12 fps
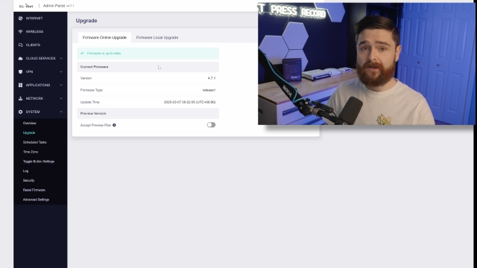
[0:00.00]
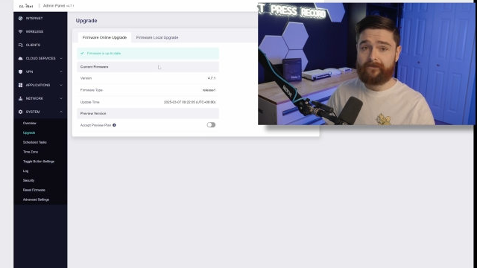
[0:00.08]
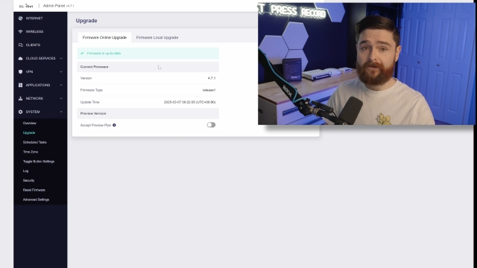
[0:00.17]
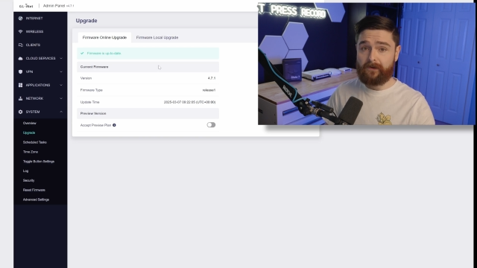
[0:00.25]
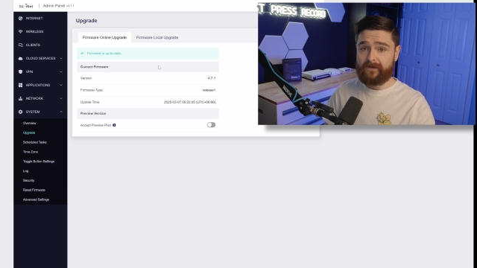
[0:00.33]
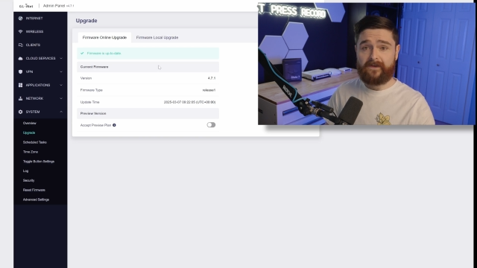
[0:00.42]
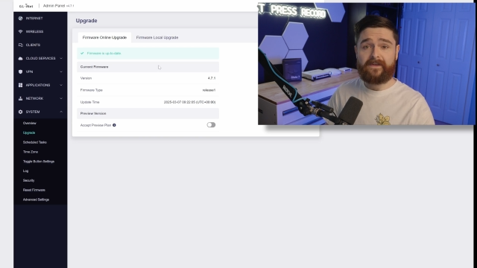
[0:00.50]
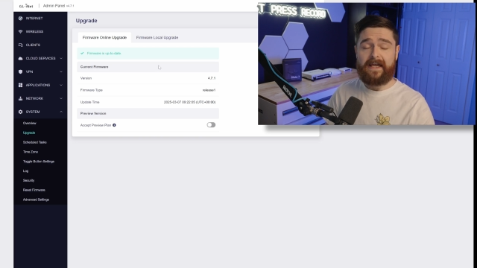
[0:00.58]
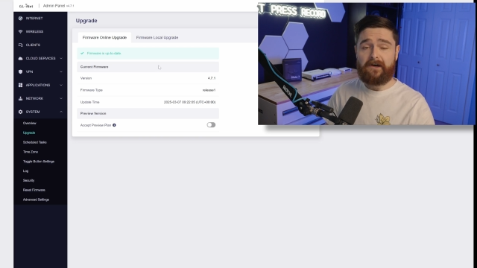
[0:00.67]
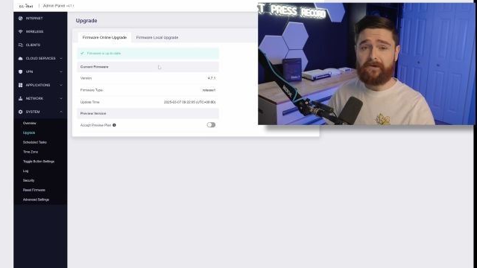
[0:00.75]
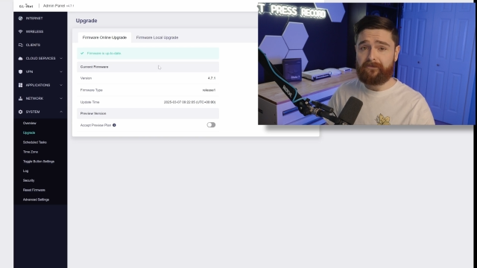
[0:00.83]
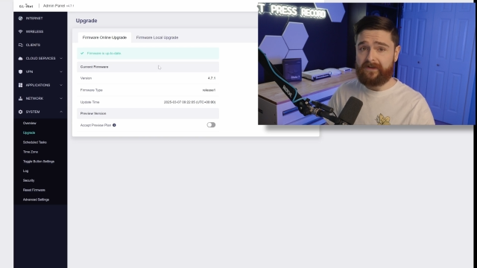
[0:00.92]
If yours is
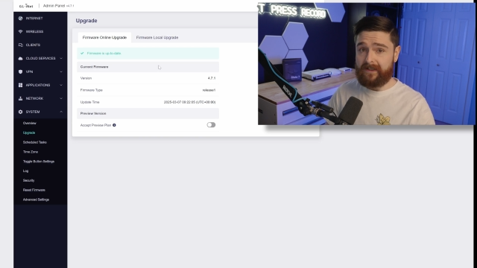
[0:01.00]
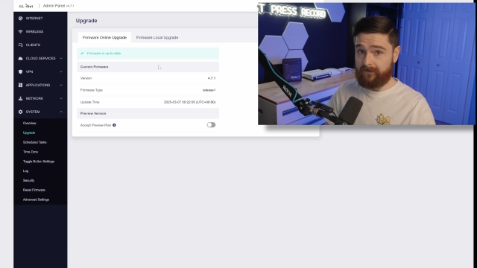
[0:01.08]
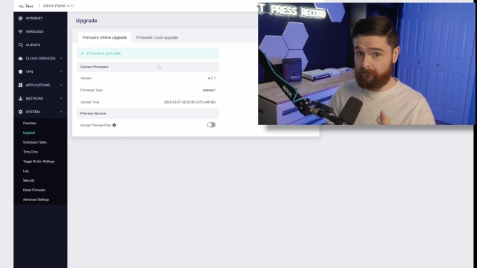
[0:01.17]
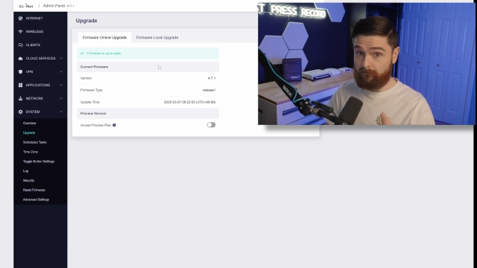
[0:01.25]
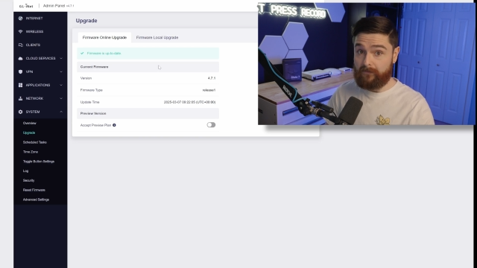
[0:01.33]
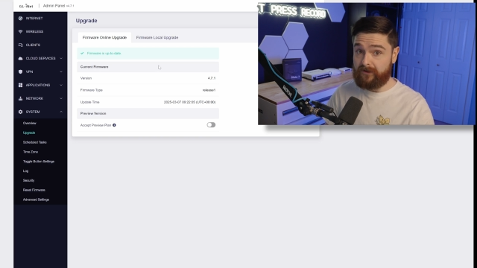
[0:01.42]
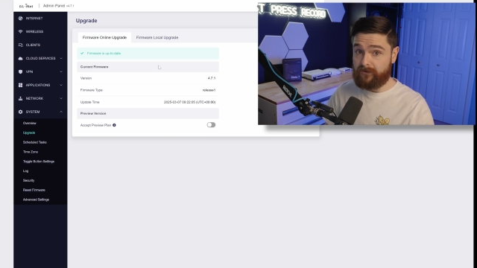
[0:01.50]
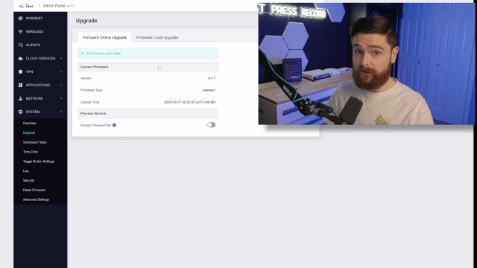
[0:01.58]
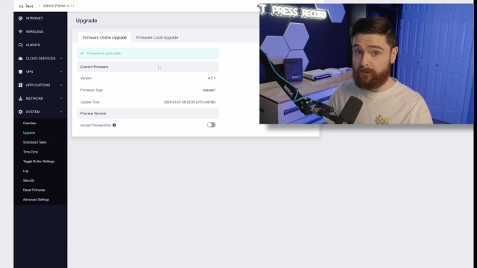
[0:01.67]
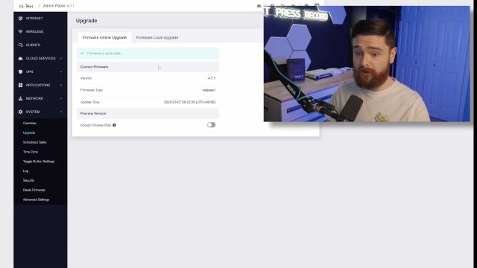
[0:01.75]
out of date, make sure you